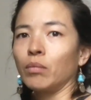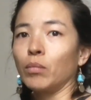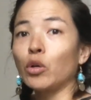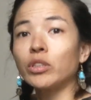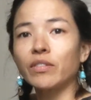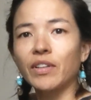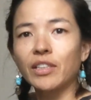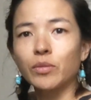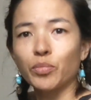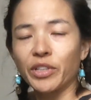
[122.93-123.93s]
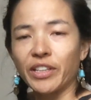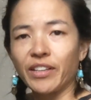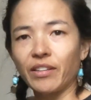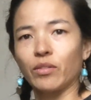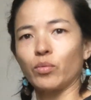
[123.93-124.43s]
Most of us
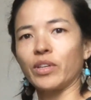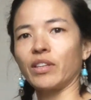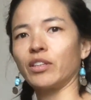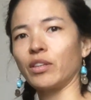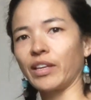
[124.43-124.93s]
breathe with